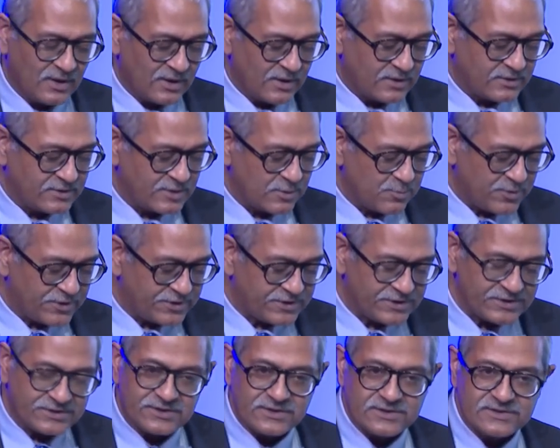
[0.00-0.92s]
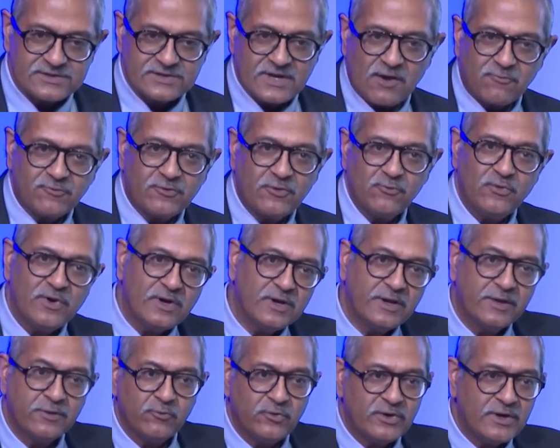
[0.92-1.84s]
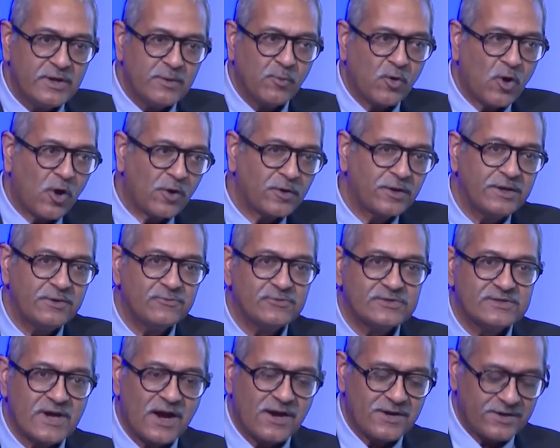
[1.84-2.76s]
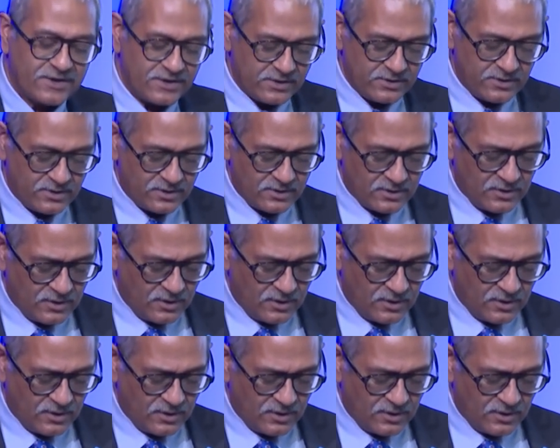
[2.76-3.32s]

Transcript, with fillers: The Britishers, after William Congreve started,